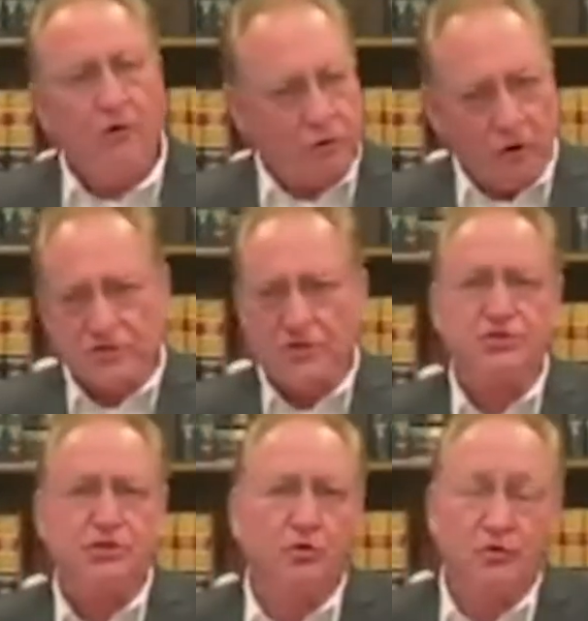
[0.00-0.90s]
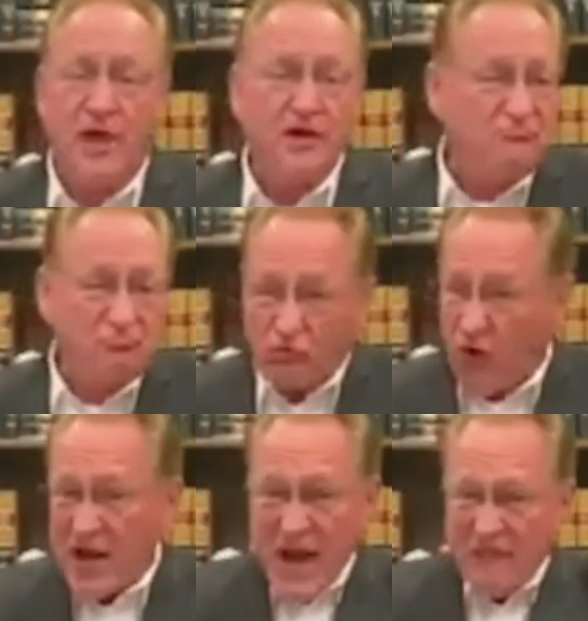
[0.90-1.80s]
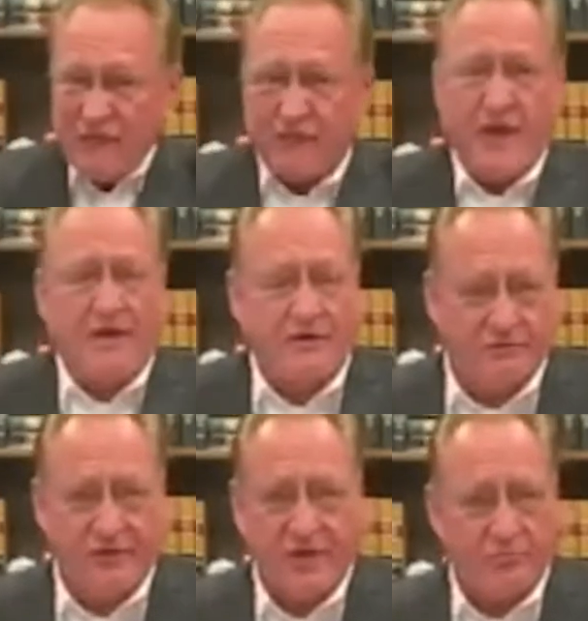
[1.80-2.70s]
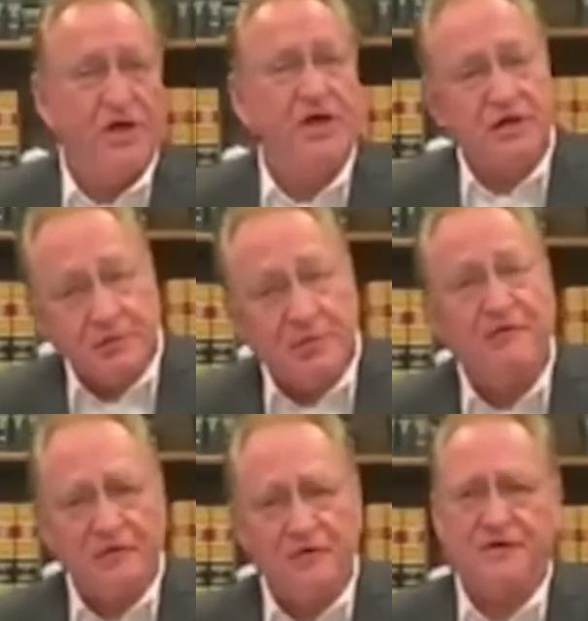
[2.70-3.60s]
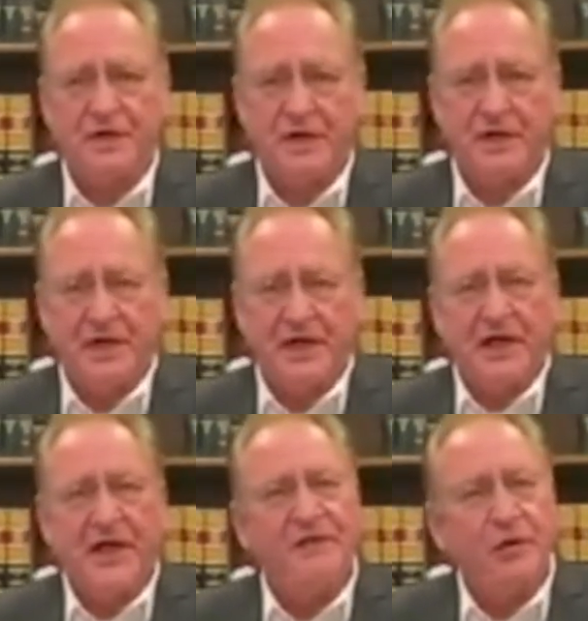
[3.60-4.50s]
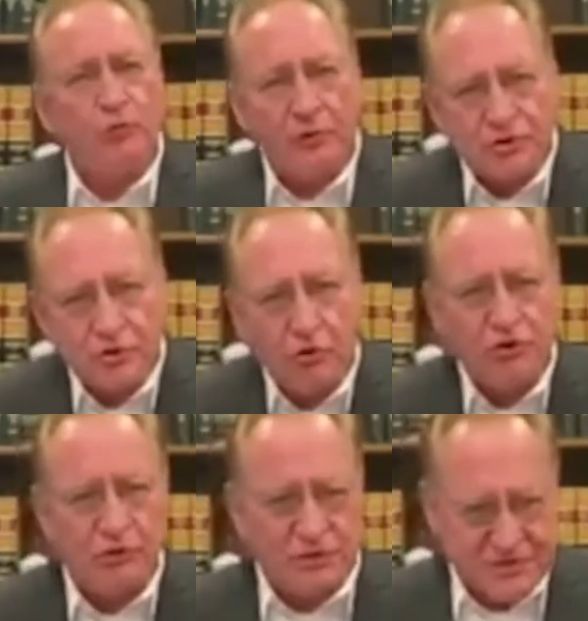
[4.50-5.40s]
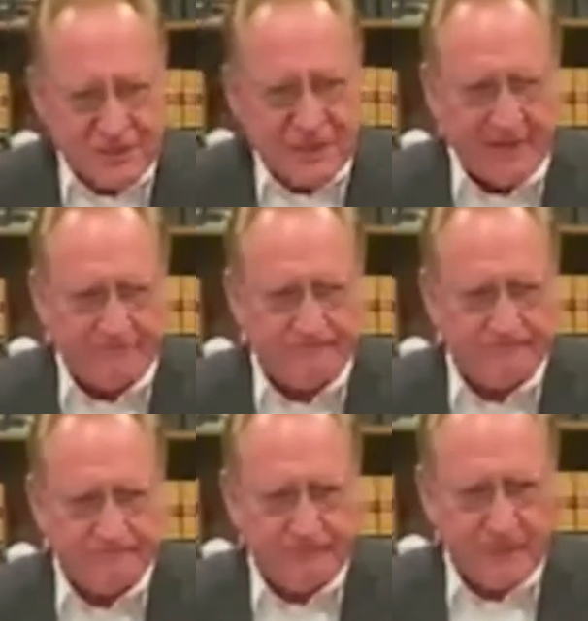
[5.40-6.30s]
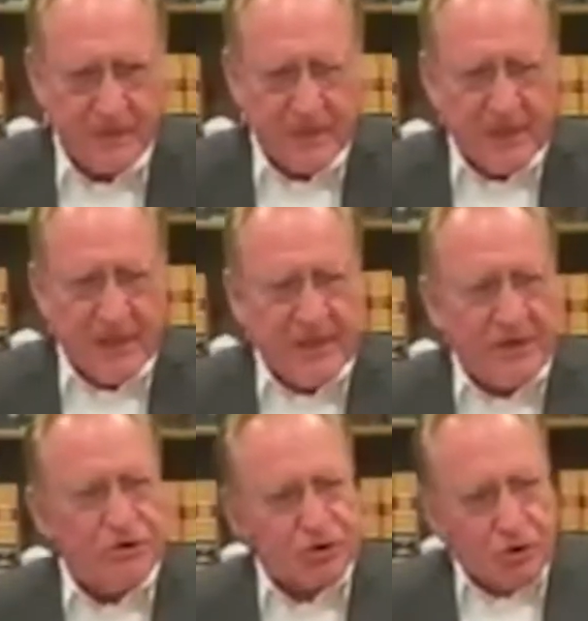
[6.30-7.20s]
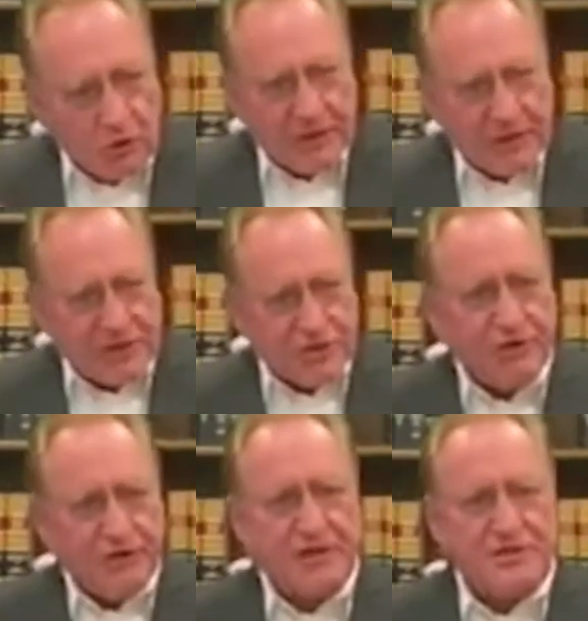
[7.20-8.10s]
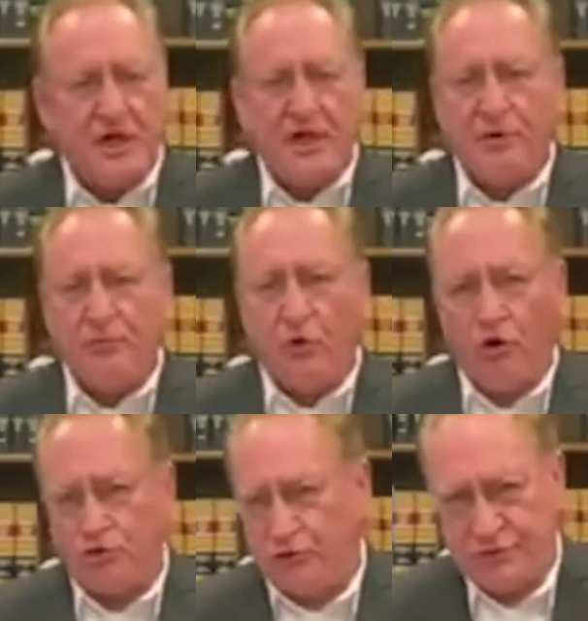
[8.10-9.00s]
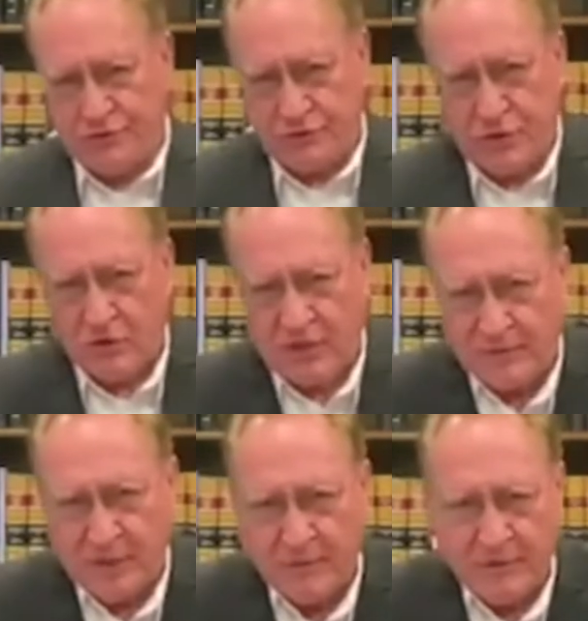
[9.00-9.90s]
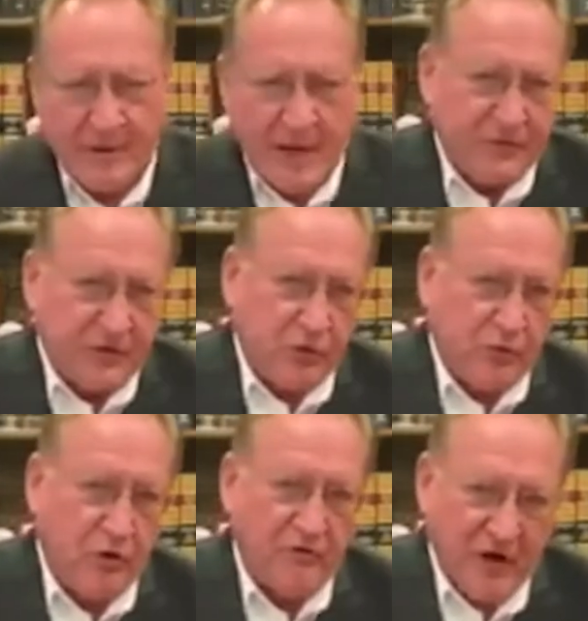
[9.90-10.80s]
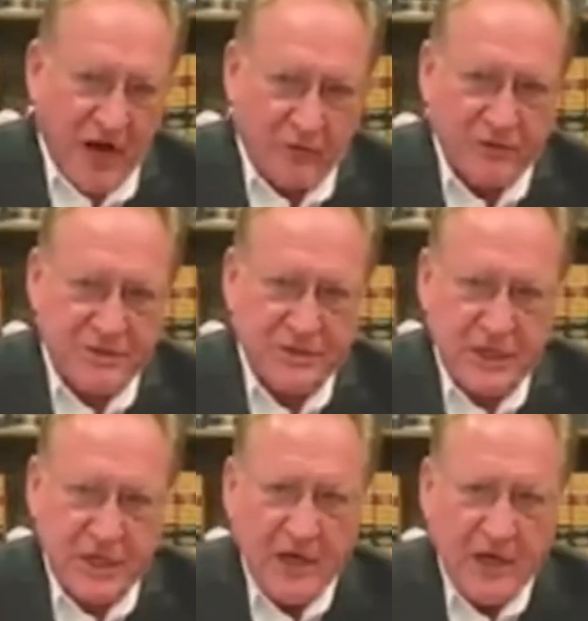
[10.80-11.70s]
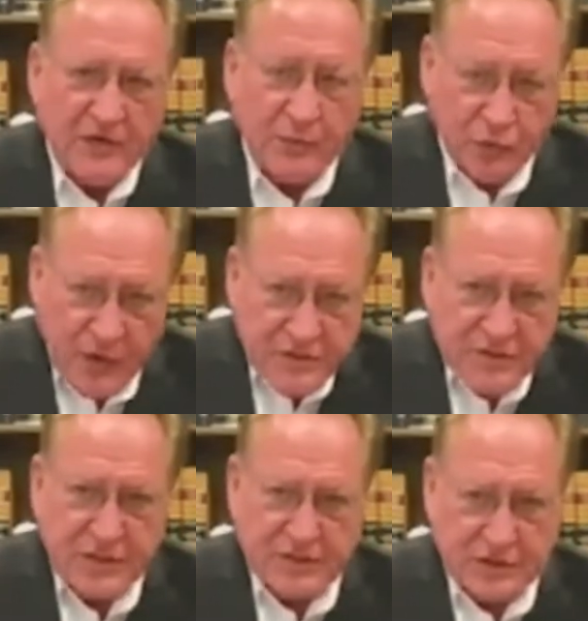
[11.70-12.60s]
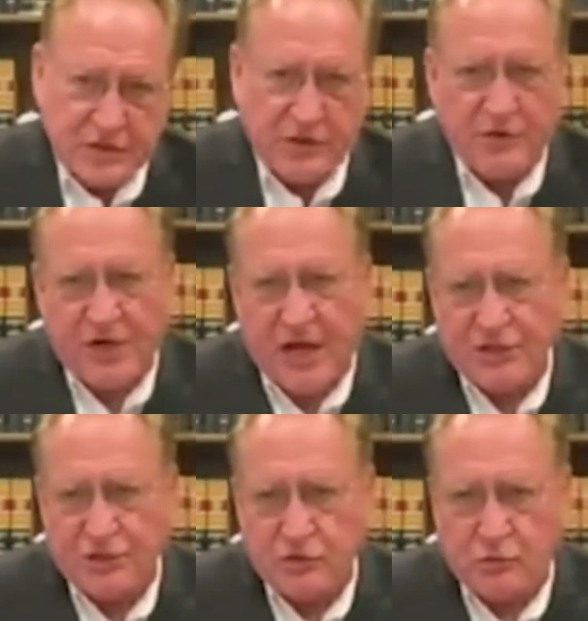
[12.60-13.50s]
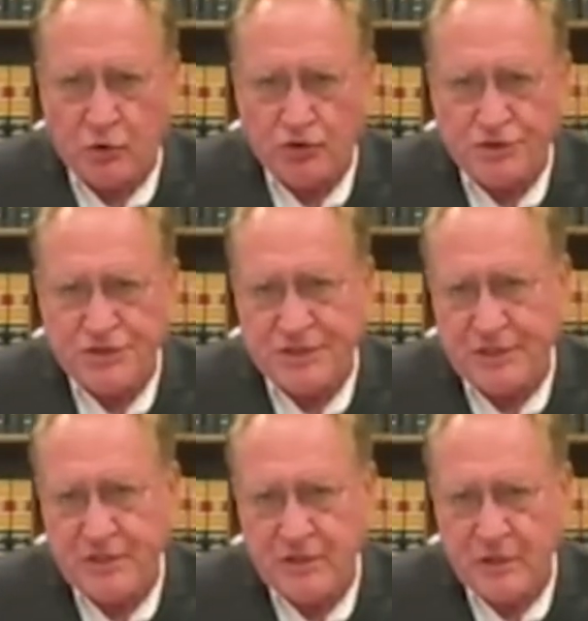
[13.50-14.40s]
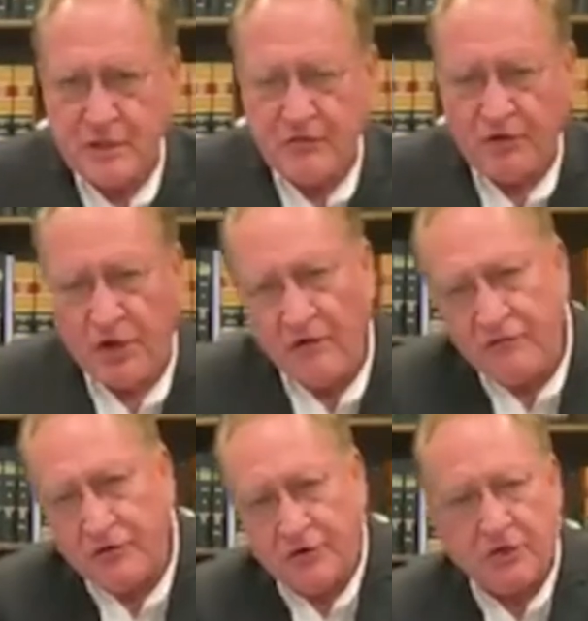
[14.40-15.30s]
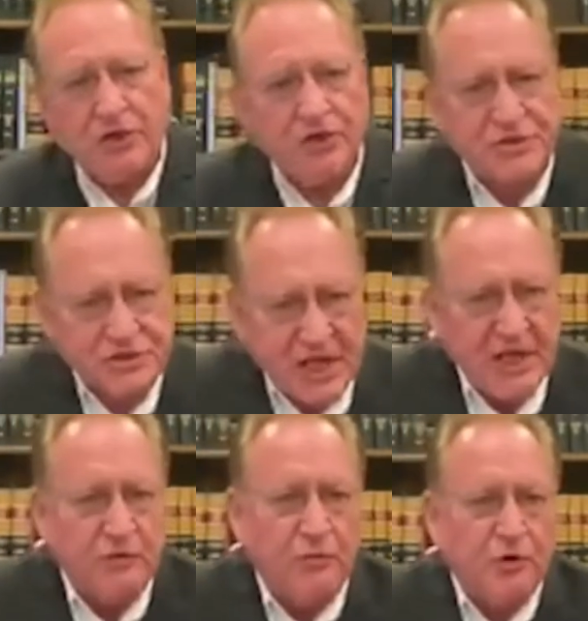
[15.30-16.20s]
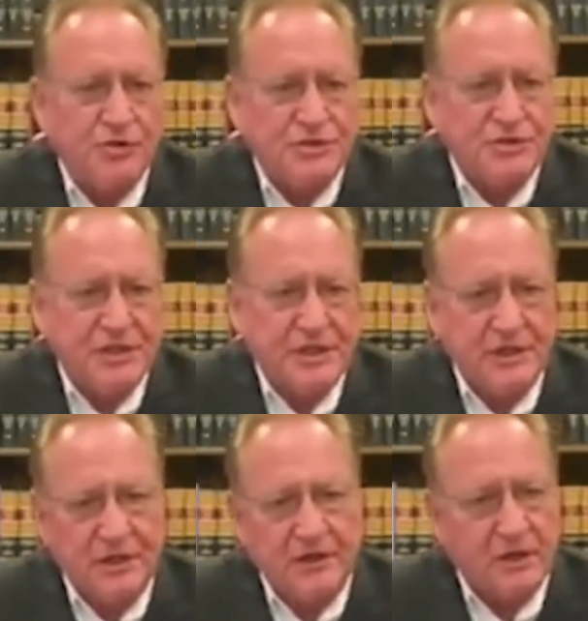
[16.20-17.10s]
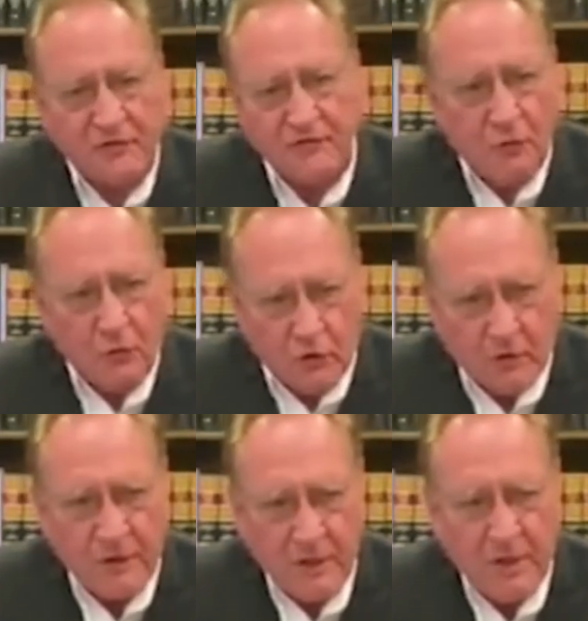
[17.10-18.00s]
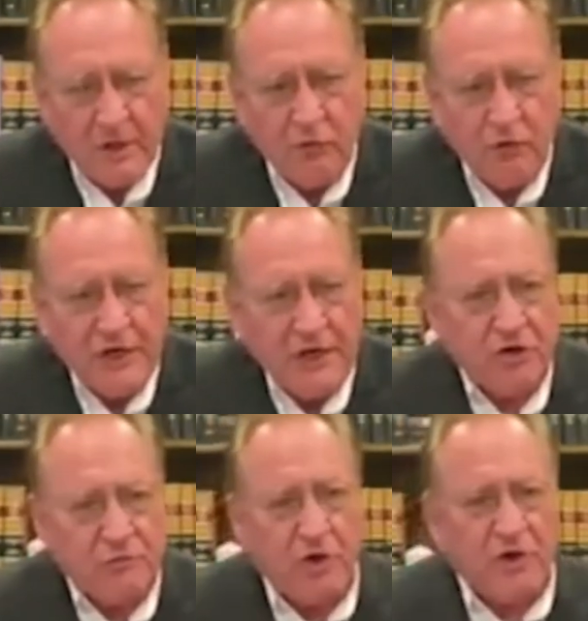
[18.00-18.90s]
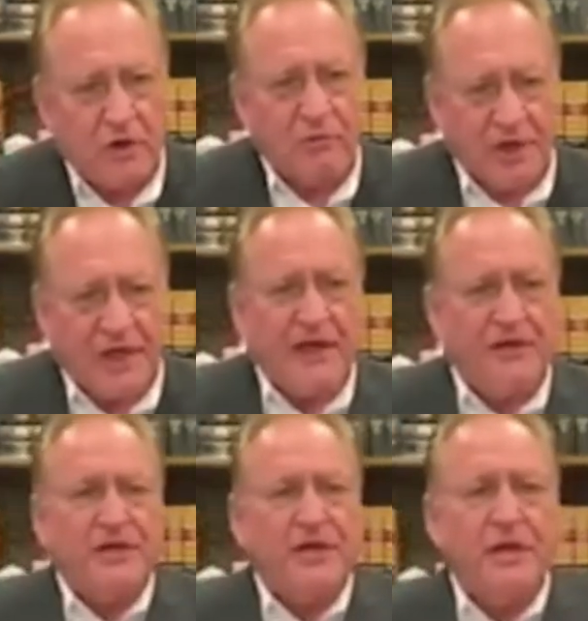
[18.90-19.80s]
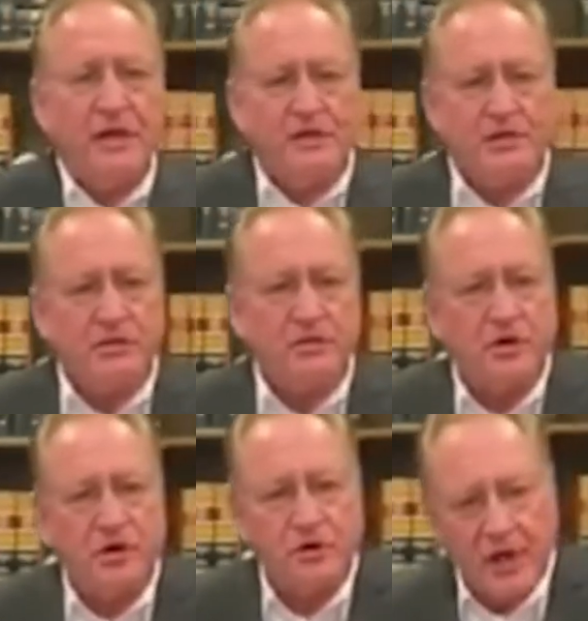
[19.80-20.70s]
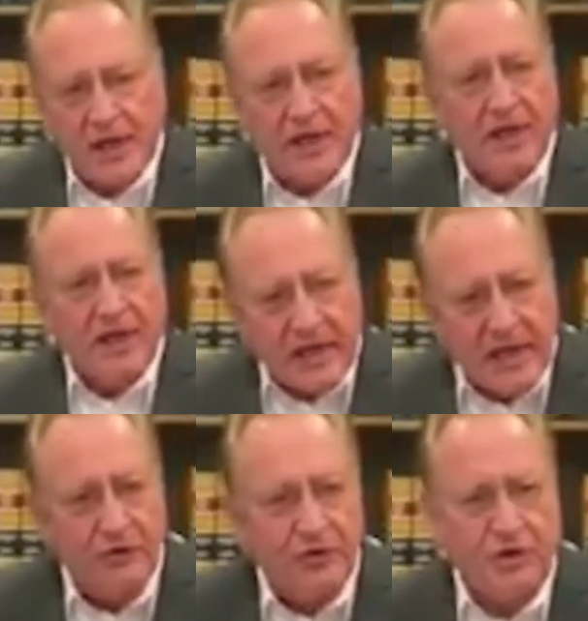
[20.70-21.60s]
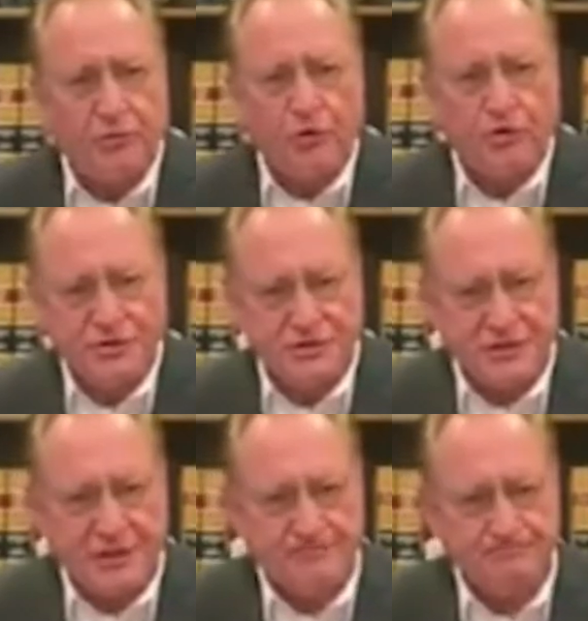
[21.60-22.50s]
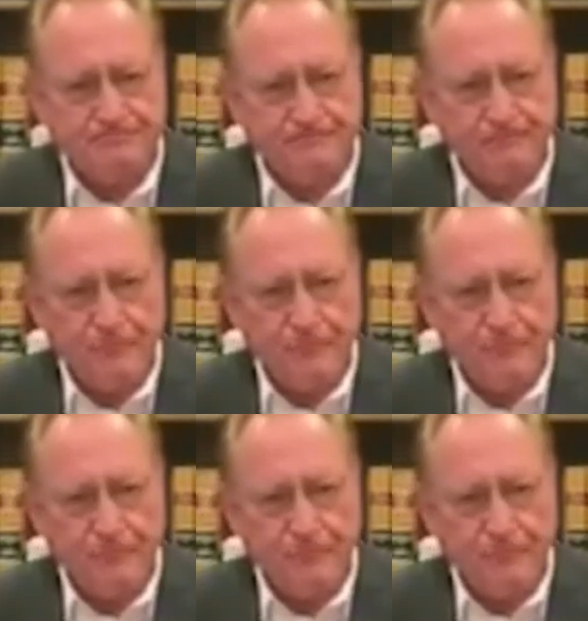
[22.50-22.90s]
We were also told then, right after that it needed to be 50. And then we were told it was 10. You know, shortly during that time in March when this was all coming up about the coronavirus, the president declared a national emergency, the governor declared a state emergency, and in like form, we here in Montgomery County declared a county emergency.